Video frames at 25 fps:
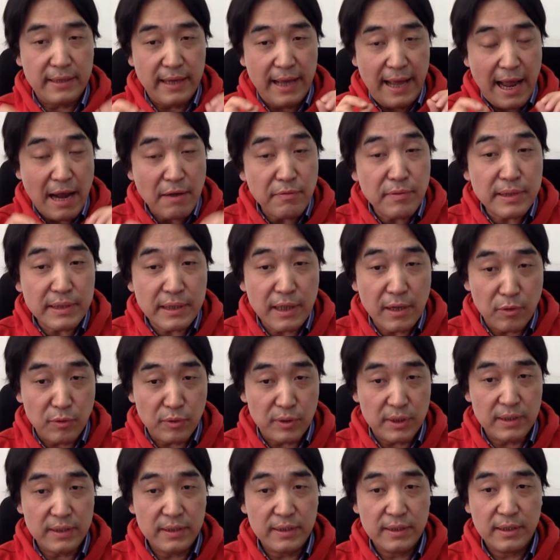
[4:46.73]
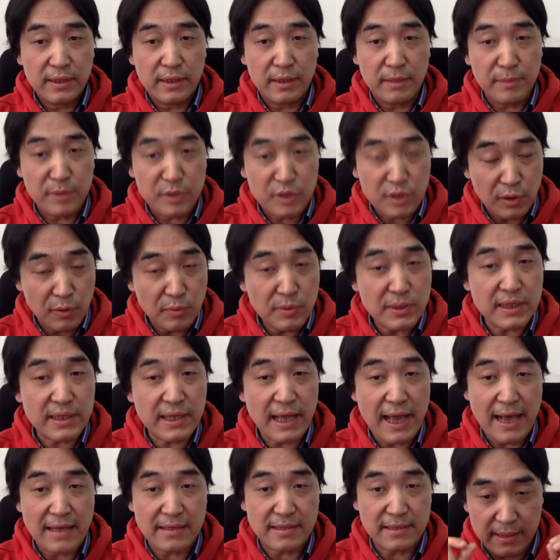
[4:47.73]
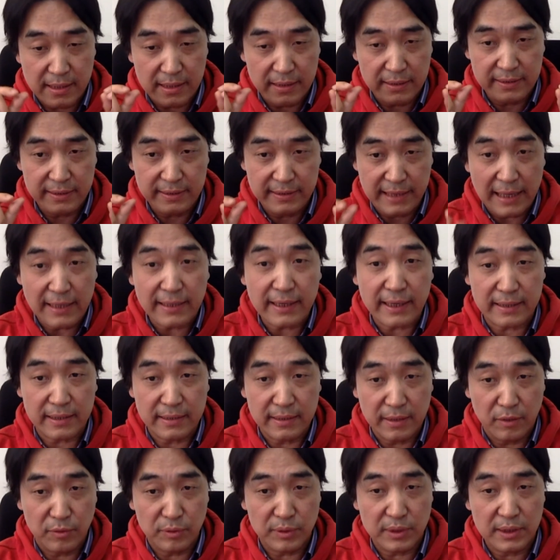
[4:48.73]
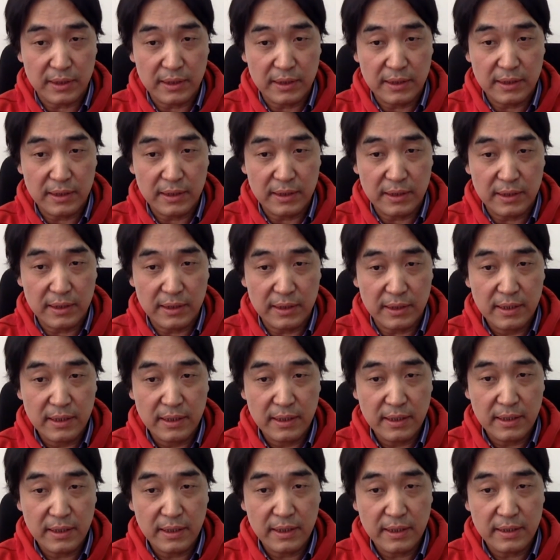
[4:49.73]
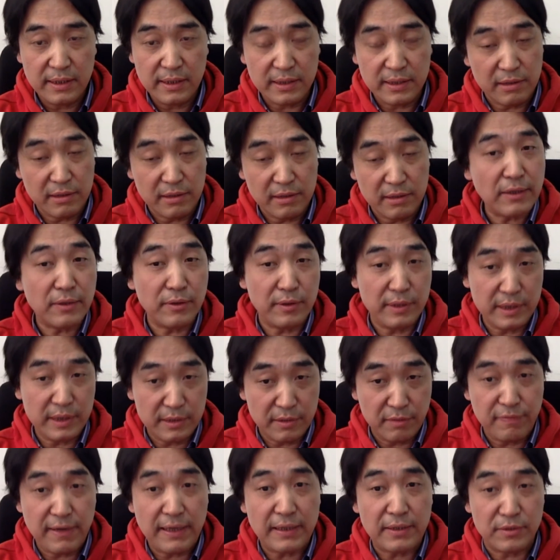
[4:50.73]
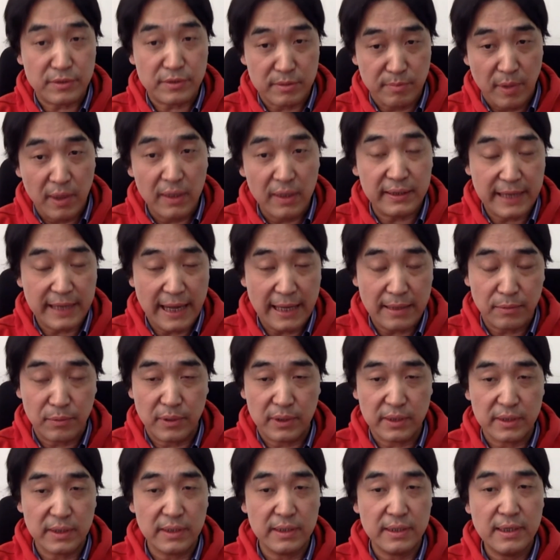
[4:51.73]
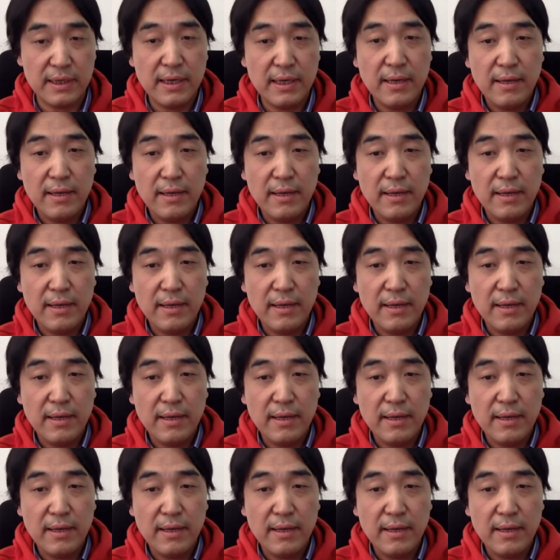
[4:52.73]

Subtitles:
and every node can be chosen as a delegate node in the final smaller network,